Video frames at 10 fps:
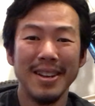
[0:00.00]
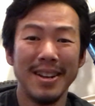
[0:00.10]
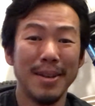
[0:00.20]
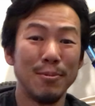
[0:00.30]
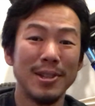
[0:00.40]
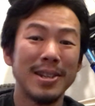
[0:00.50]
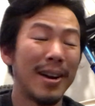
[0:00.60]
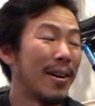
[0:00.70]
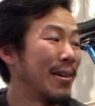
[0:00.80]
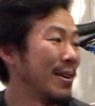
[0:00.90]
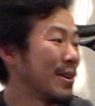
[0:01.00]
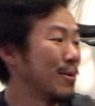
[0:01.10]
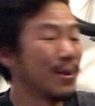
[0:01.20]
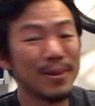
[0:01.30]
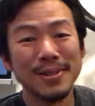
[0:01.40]
that I'm retiring
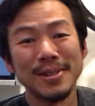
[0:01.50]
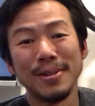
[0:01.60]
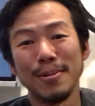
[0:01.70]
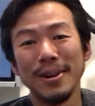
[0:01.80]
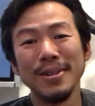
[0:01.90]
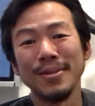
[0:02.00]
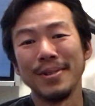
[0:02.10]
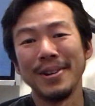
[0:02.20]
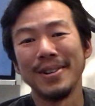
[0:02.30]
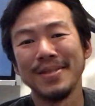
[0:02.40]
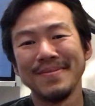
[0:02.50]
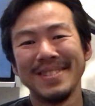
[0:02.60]
good old Cinderella over here.